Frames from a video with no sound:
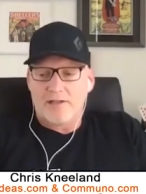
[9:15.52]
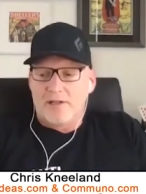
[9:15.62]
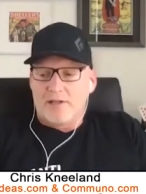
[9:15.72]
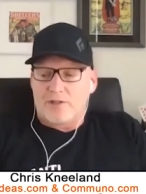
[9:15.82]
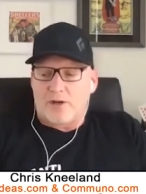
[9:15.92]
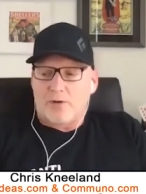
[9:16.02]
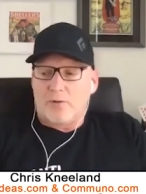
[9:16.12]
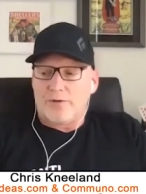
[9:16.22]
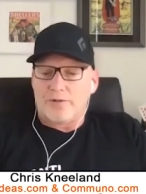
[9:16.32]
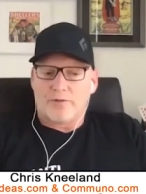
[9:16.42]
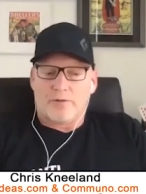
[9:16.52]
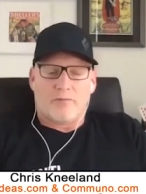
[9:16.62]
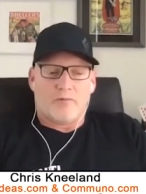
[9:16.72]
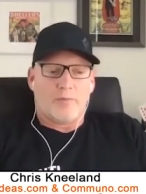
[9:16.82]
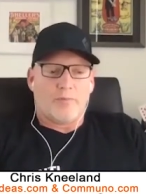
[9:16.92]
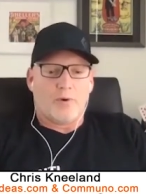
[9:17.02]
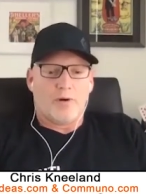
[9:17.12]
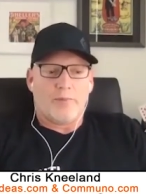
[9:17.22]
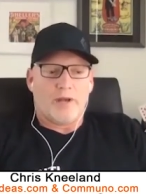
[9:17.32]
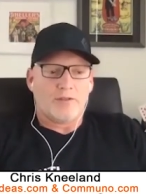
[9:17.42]
shareholders
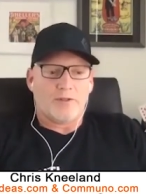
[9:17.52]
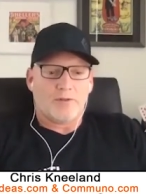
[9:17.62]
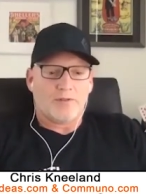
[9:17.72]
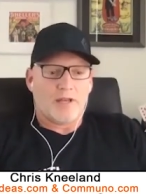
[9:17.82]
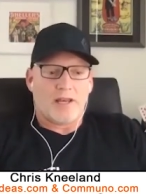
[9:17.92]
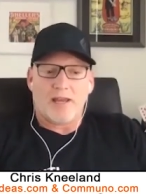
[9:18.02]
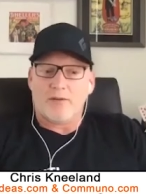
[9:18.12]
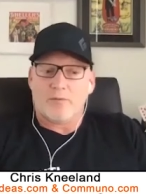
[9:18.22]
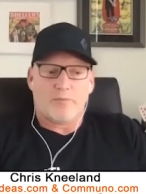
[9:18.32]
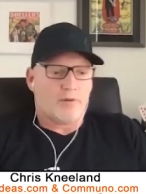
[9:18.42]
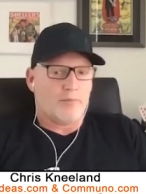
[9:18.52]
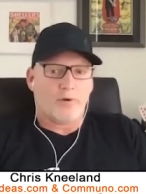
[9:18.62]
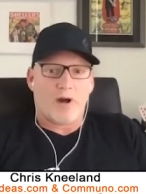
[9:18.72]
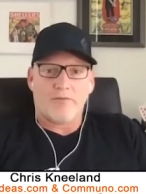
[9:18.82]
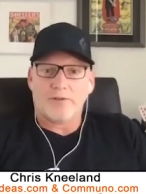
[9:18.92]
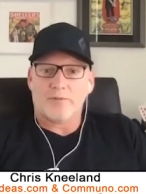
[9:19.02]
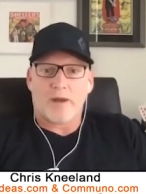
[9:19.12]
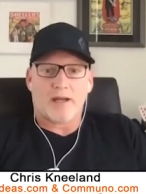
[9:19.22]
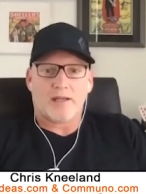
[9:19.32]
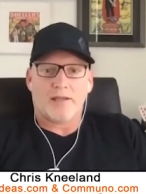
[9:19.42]
report, Bezos said, hey, we're putting profits
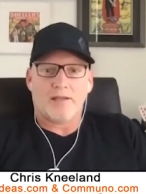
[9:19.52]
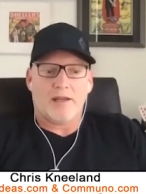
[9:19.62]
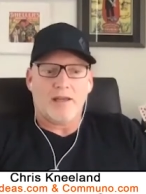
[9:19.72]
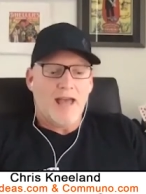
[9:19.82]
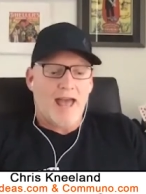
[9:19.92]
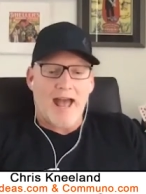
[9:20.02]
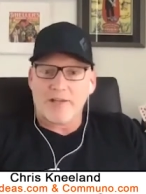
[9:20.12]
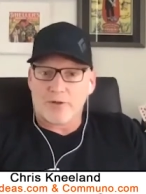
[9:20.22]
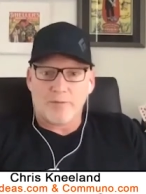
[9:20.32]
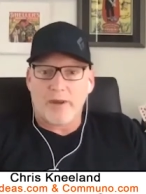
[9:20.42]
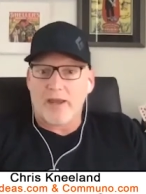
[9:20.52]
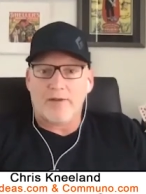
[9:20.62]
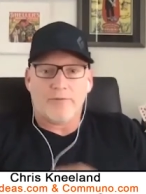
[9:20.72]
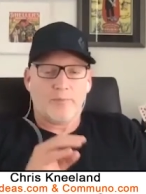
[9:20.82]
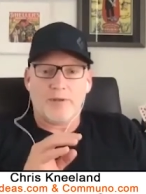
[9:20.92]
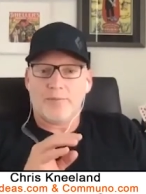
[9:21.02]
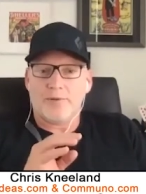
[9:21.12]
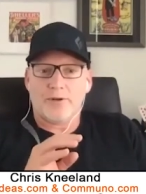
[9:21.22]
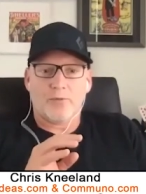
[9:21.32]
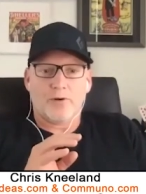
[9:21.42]
back into hazard pay for people
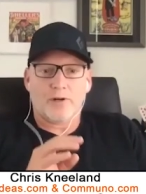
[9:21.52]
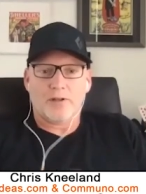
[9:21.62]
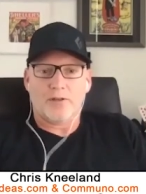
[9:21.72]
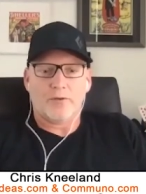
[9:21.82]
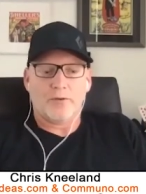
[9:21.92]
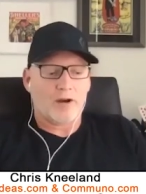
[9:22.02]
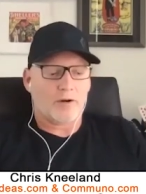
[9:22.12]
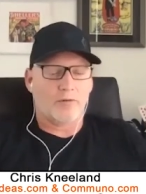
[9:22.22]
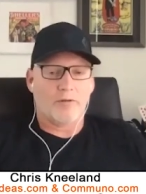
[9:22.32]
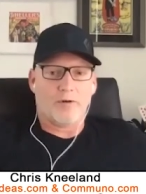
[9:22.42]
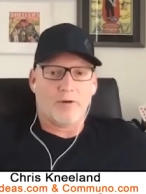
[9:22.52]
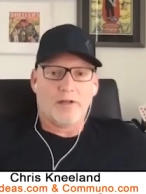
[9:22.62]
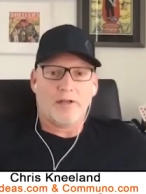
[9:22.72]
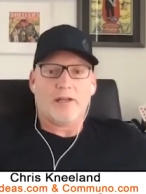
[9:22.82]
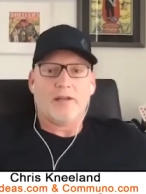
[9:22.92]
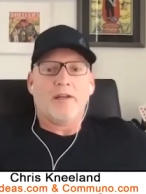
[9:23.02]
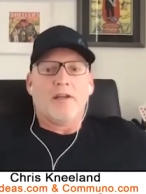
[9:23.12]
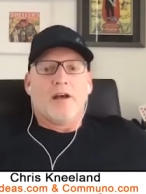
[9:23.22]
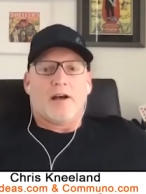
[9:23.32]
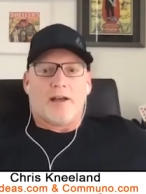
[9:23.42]
that are working throughout Corona and
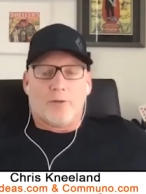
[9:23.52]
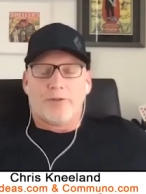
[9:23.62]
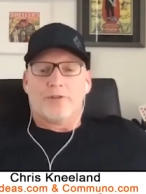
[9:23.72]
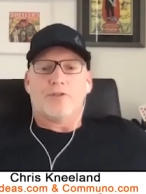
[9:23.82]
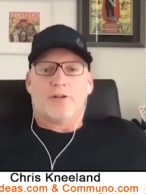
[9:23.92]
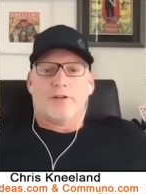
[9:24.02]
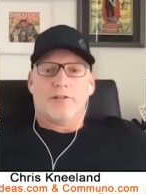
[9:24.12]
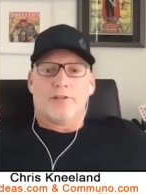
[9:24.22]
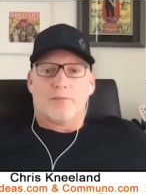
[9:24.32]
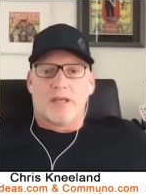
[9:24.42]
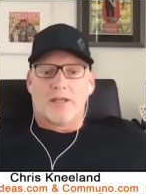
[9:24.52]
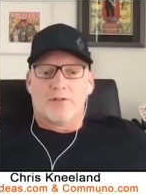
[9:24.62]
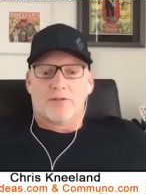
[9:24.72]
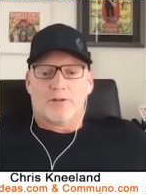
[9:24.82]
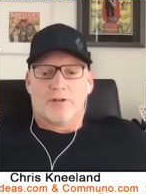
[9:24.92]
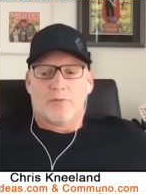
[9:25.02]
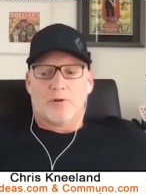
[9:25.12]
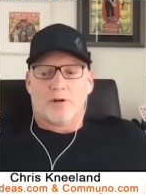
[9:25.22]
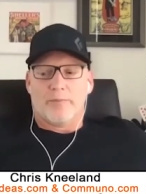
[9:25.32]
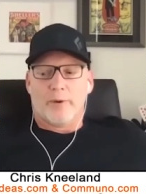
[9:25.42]
health insurance and making sure that
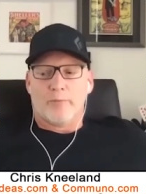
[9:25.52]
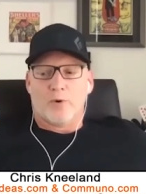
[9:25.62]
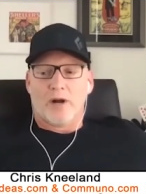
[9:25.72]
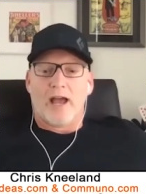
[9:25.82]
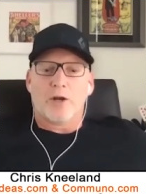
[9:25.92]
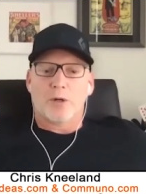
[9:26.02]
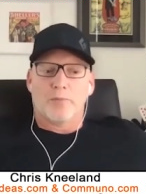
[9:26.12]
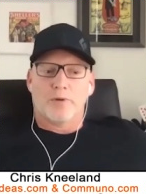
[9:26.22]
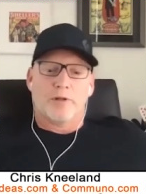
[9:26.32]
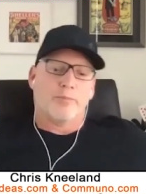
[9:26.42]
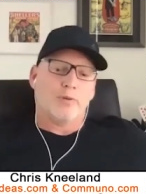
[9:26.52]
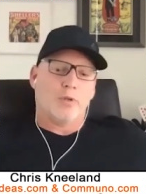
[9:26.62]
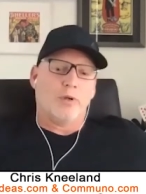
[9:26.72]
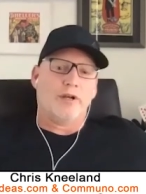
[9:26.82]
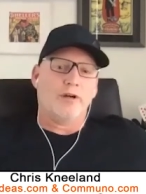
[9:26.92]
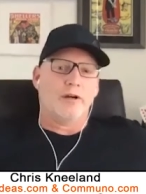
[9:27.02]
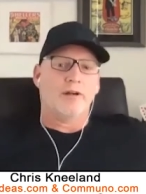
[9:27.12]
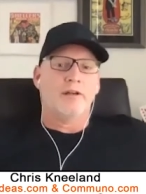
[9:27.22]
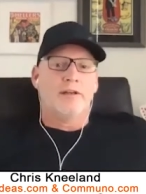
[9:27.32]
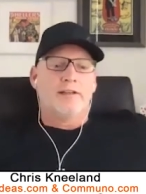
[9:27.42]
we're a bit more equitable employer.
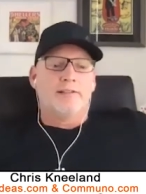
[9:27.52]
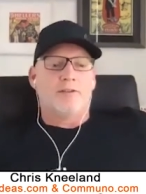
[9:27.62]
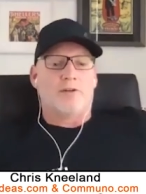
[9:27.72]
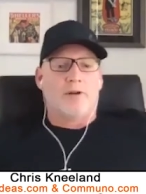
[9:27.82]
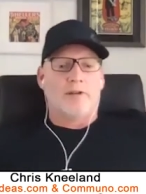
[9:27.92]
So